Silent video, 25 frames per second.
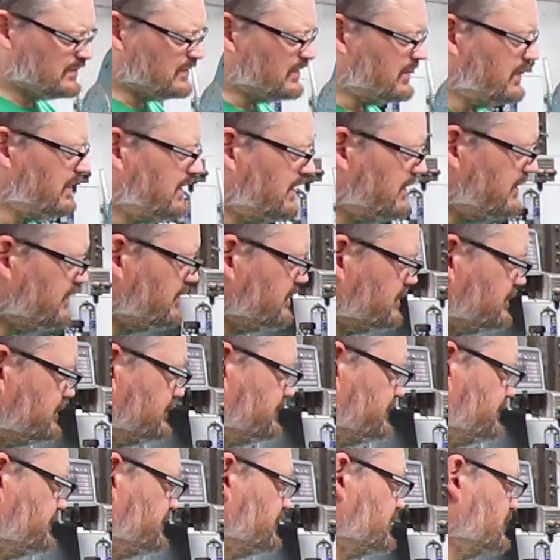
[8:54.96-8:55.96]
There.
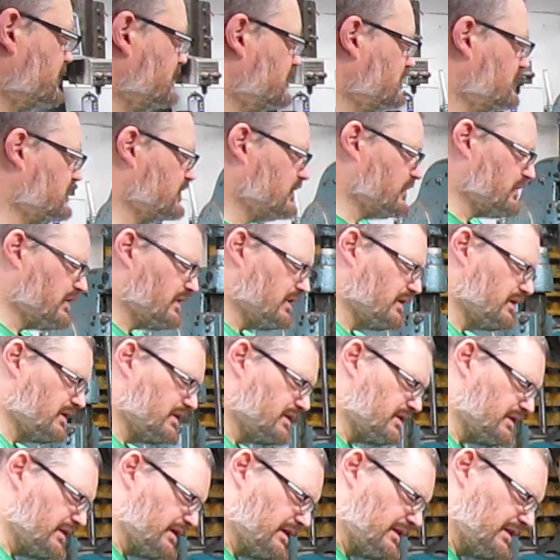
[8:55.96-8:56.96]

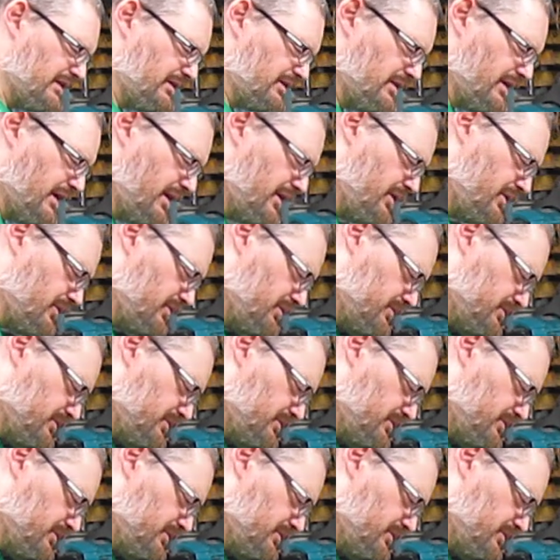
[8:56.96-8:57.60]
That will go